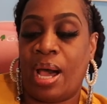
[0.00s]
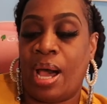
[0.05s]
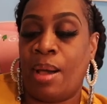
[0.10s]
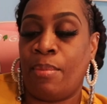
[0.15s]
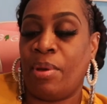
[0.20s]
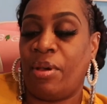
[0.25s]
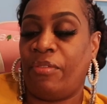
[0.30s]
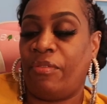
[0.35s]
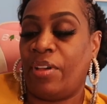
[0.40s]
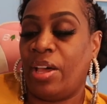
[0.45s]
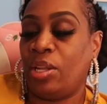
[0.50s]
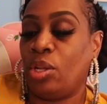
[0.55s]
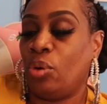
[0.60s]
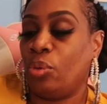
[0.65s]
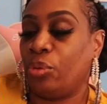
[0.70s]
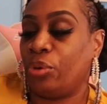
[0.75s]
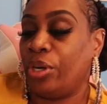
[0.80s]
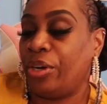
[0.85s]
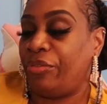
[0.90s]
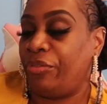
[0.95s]
I'm a fellow
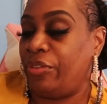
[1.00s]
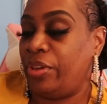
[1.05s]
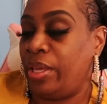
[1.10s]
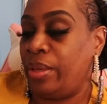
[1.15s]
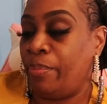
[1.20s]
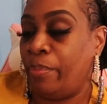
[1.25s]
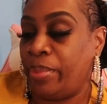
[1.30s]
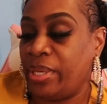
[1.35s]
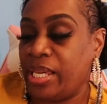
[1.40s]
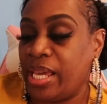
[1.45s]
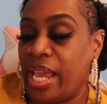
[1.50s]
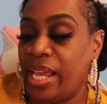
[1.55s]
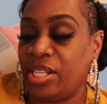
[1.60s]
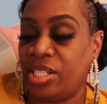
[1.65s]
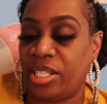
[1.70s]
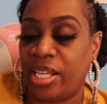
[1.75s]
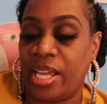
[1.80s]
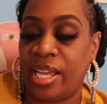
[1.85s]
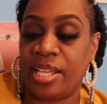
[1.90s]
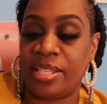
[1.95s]
Griffin.
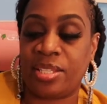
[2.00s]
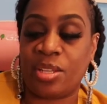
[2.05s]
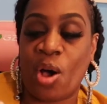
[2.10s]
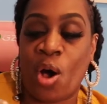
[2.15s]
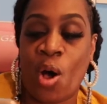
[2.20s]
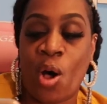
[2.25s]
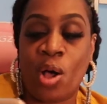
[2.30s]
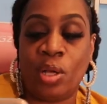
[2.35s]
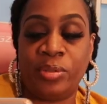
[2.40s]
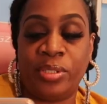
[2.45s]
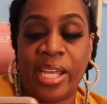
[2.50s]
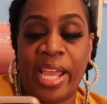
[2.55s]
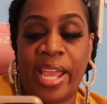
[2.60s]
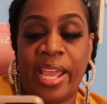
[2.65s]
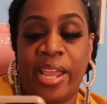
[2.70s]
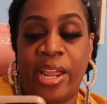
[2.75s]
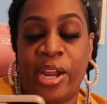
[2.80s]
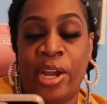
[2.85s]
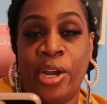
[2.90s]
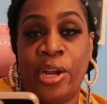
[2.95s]
BHS all
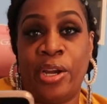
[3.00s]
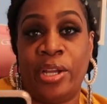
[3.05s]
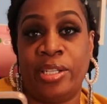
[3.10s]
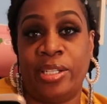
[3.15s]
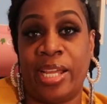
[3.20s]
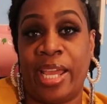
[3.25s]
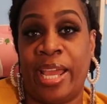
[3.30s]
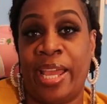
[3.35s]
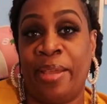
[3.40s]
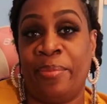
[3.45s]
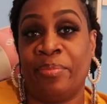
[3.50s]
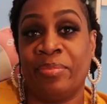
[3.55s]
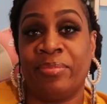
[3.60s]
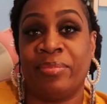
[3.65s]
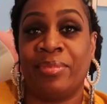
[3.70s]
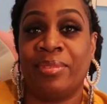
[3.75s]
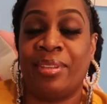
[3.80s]
day, every day.